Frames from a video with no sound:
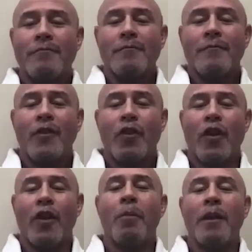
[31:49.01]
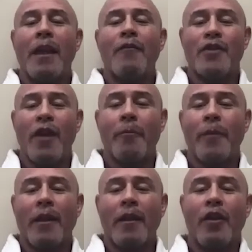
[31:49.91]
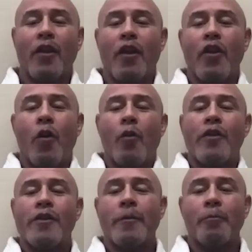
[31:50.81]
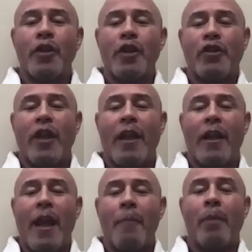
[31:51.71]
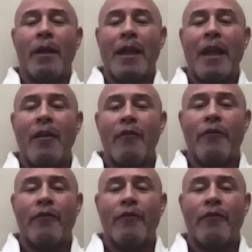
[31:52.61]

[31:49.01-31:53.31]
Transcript: Mm-hmm. You're going to believe something, and you're going to notice, appreciate, and believe.